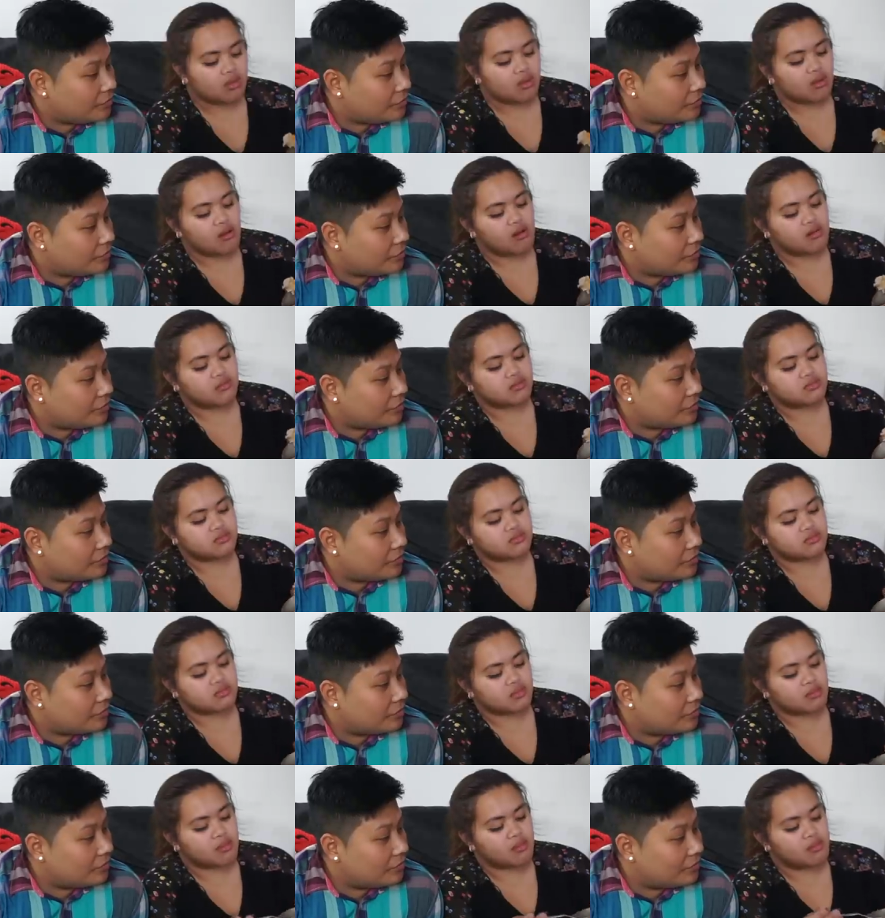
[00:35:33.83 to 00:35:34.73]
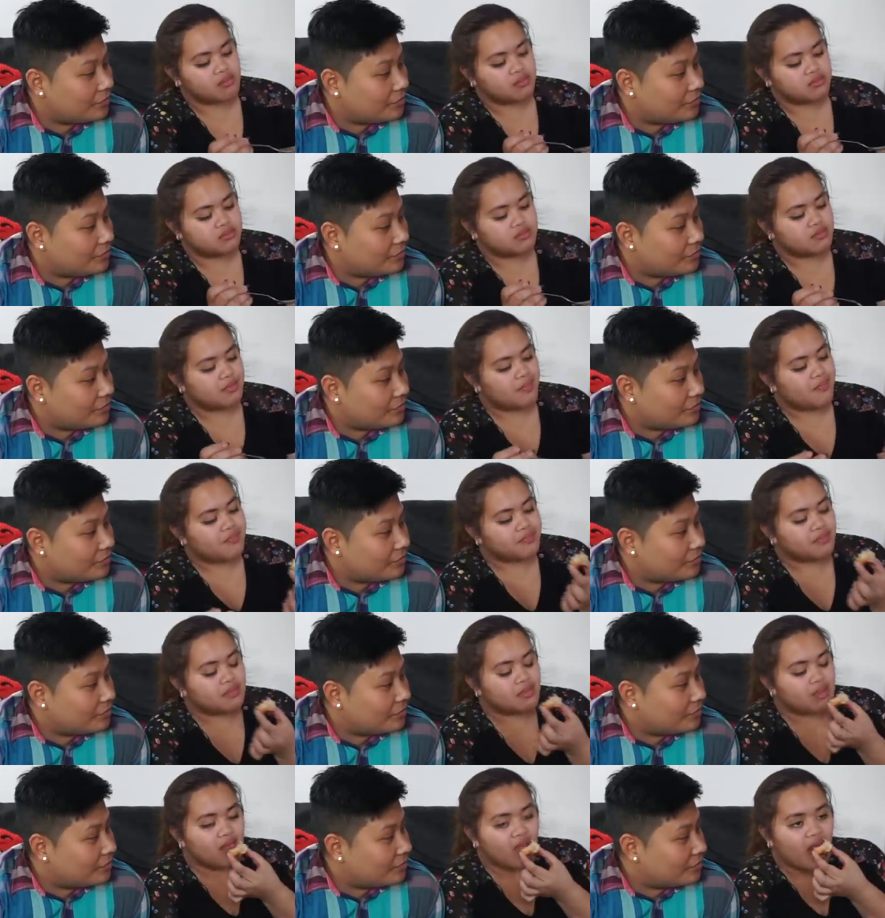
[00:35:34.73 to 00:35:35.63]

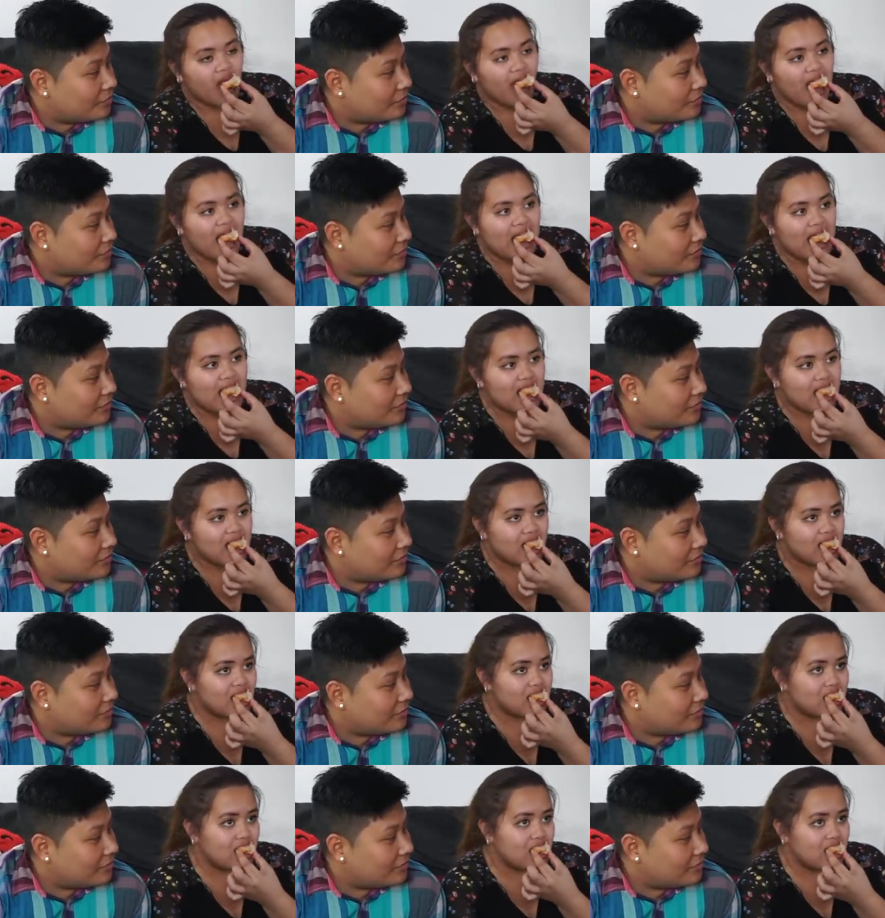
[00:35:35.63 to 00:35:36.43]
(no one is talking)